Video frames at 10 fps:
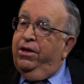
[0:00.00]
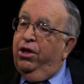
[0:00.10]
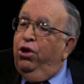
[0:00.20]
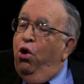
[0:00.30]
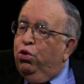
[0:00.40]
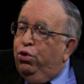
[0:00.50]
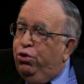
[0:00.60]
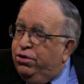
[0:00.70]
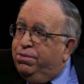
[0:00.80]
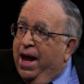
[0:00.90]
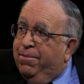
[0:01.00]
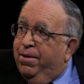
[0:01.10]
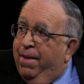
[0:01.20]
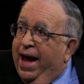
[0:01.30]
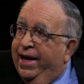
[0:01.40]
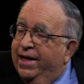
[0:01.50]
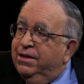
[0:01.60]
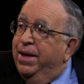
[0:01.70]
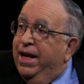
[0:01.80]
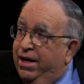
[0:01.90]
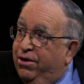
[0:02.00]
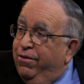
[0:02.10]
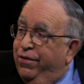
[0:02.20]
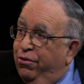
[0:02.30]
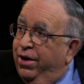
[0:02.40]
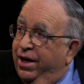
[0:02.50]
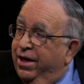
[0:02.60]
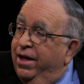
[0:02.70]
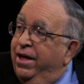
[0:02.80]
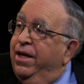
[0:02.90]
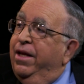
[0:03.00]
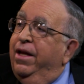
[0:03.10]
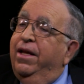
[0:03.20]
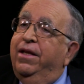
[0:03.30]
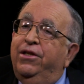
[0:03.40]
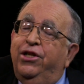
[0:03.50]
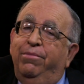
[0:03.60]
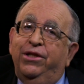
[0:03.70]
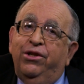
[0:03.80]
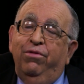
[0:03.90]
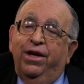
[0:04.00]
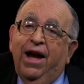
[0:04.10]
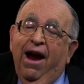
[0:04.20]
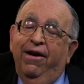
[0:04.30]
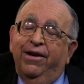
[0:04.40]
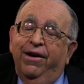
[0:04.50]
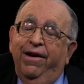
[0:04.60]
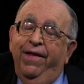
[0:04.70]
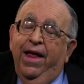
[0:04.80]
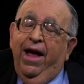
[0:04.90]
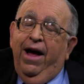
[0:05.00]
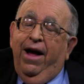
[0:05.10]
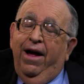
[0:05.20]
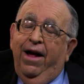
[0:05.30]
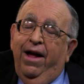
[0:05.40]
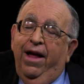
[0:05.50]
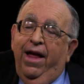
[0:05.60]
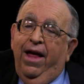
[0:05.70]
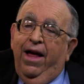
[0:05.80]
local newspaper man has been interviewing the Jimmy Stewart character, and